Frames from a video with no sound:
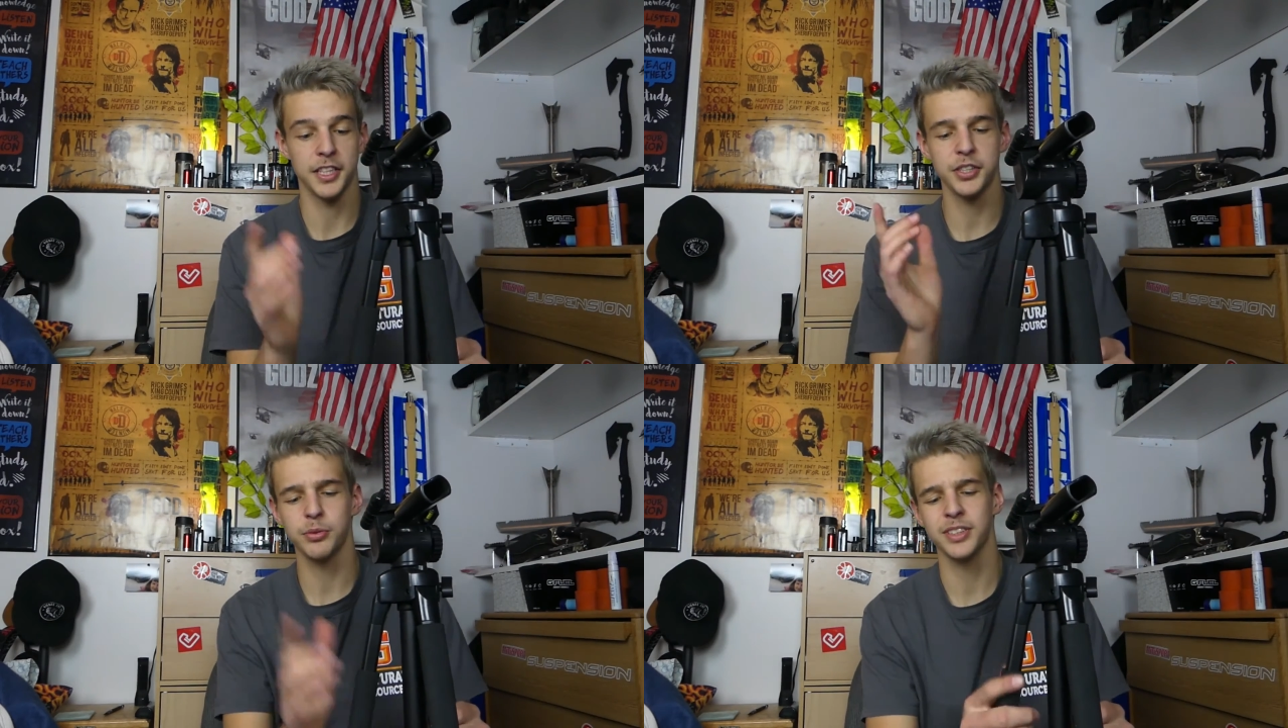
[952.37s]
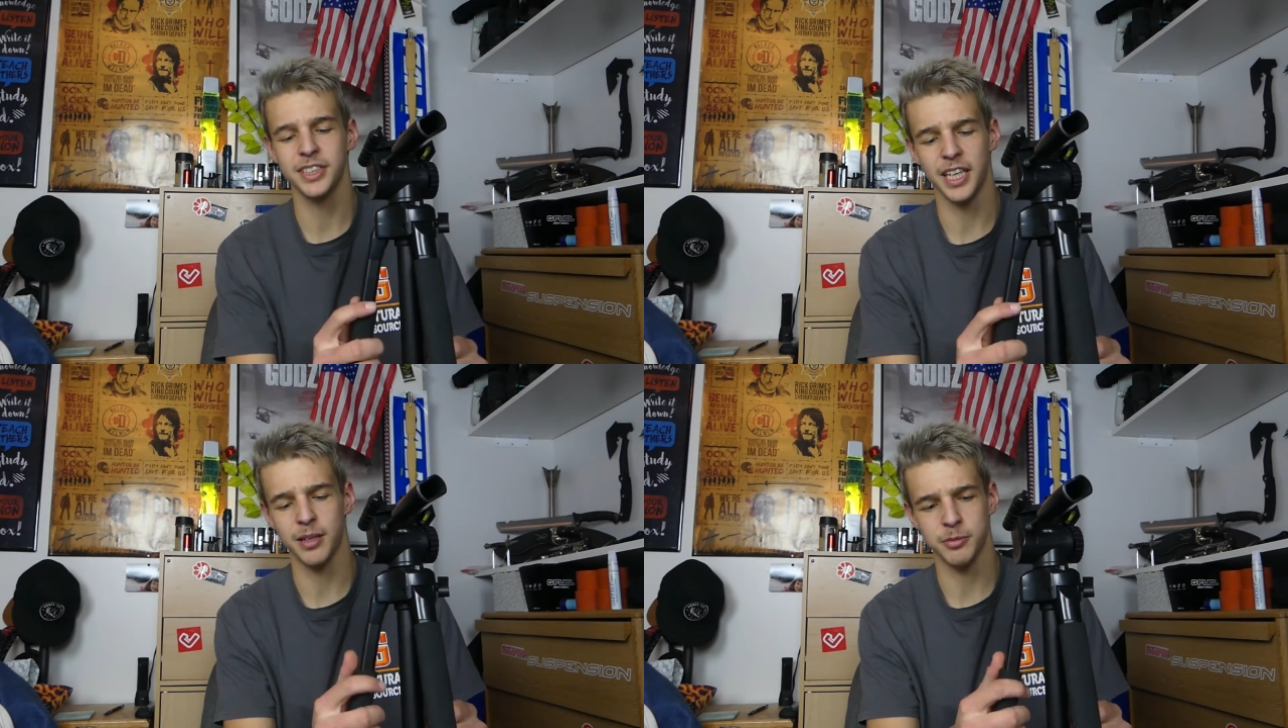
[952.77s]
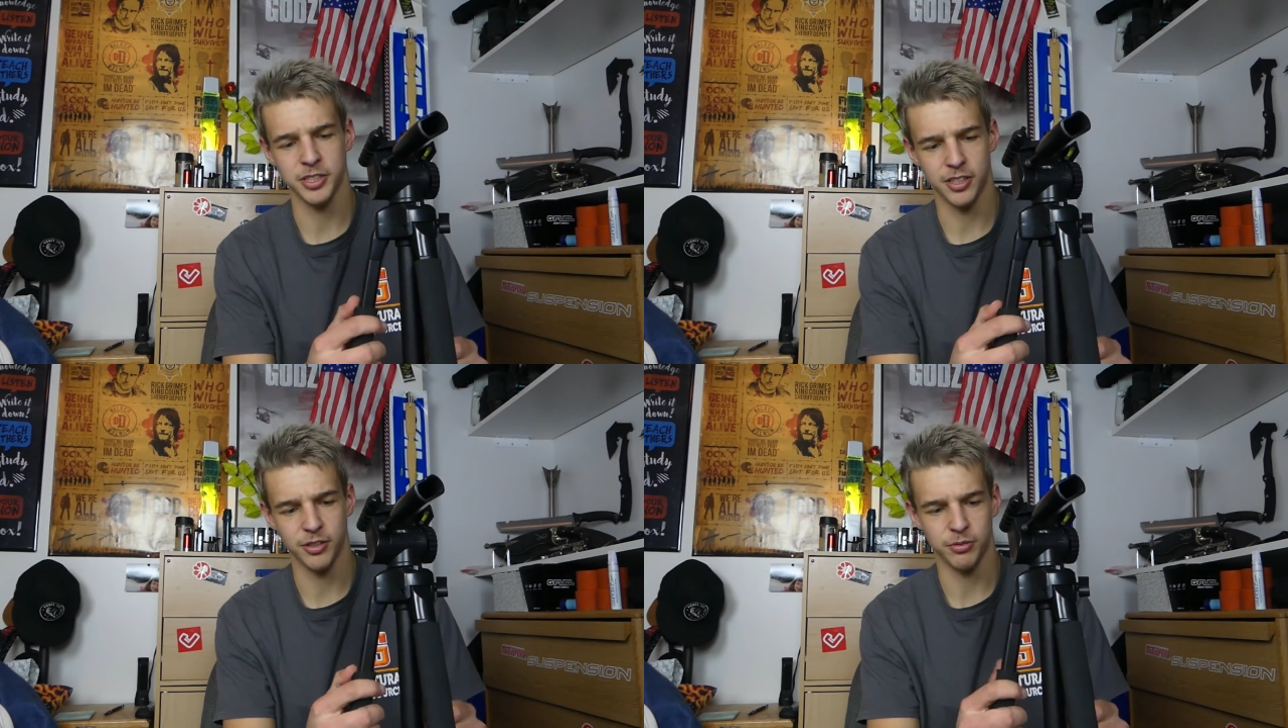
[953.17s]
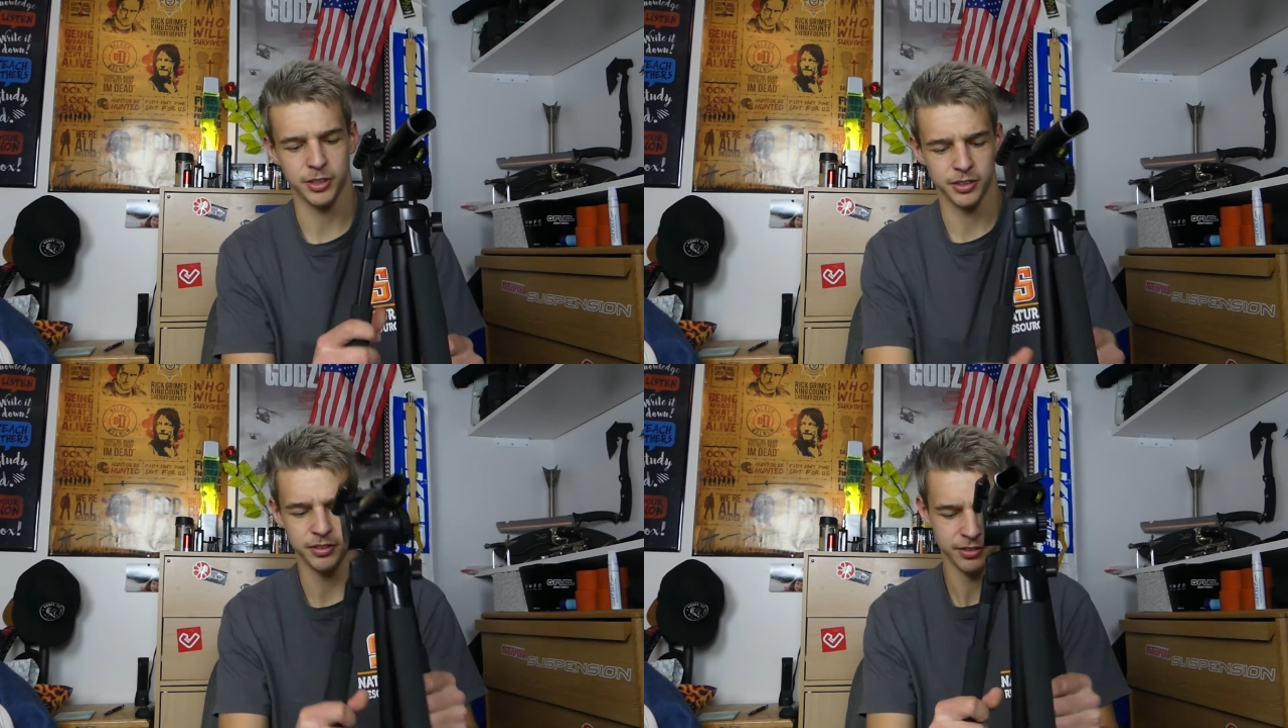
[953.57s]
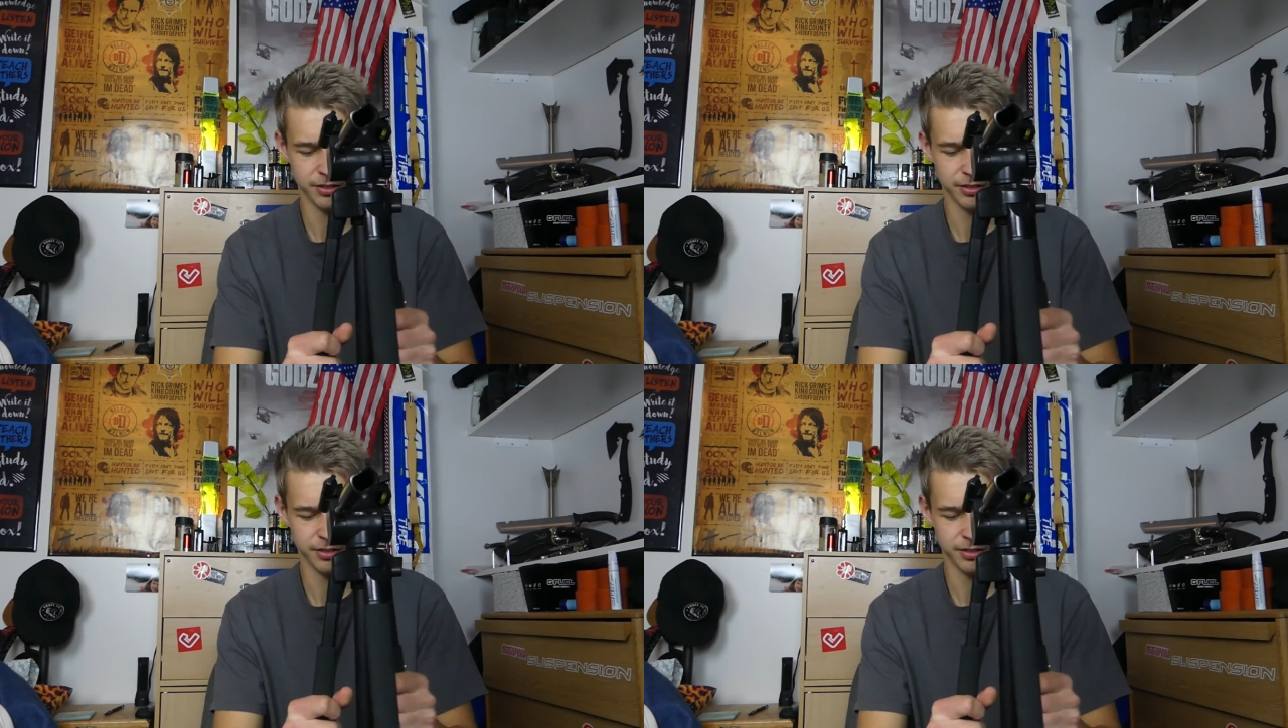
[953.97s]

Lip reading: this one's the Amazon one.